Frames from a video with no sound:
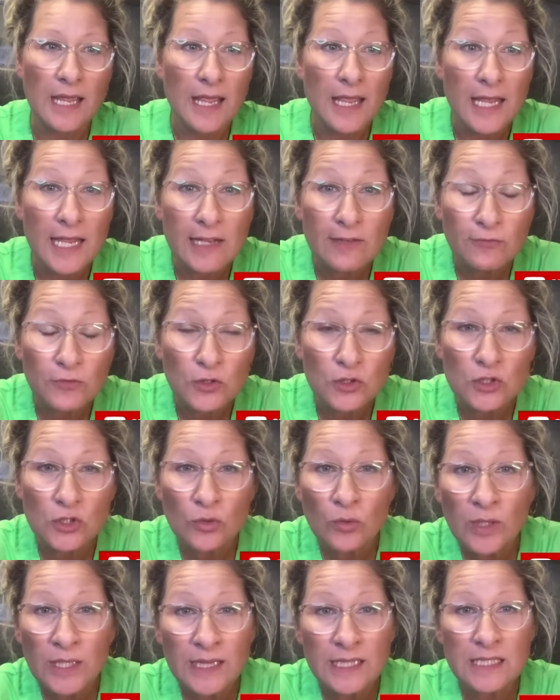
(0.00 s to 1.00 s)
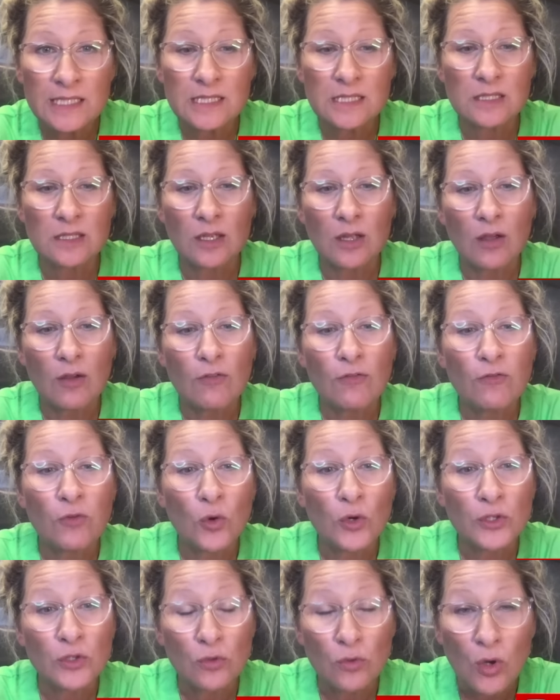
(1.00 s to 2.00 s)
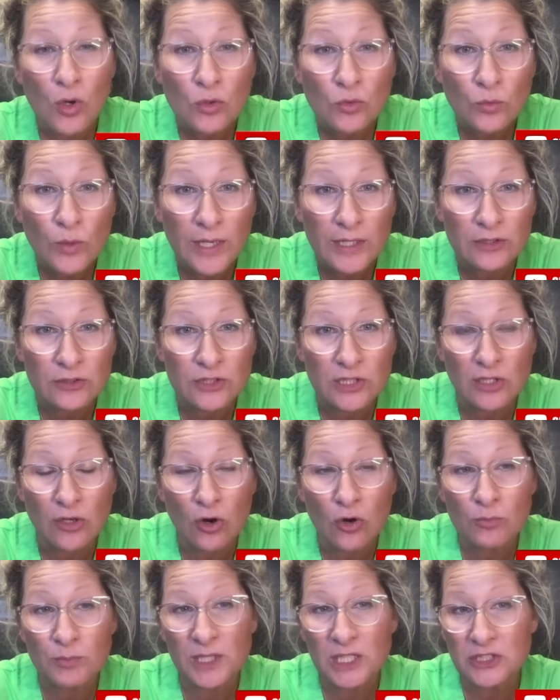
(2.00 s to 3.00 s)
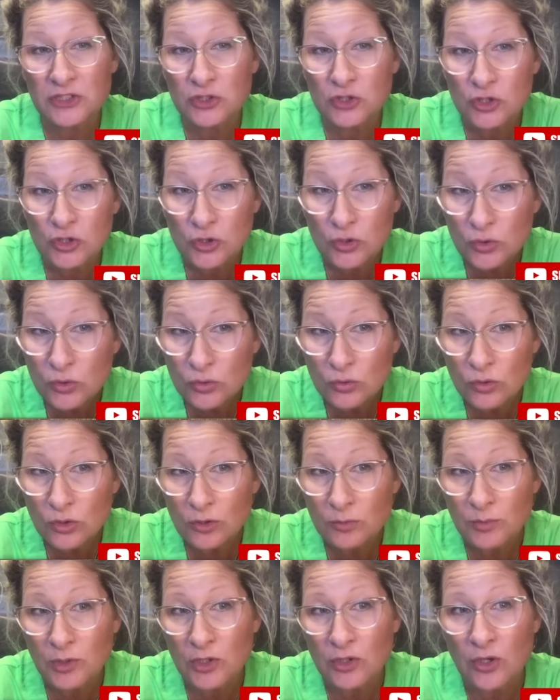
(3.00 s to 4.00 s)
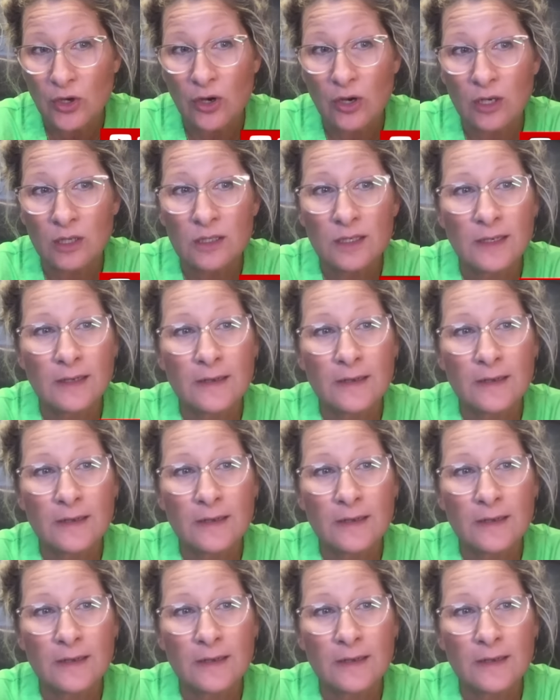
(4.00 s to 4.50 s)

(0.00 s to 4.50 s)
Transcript: If you're doing this for your own records at home because you groom your dog,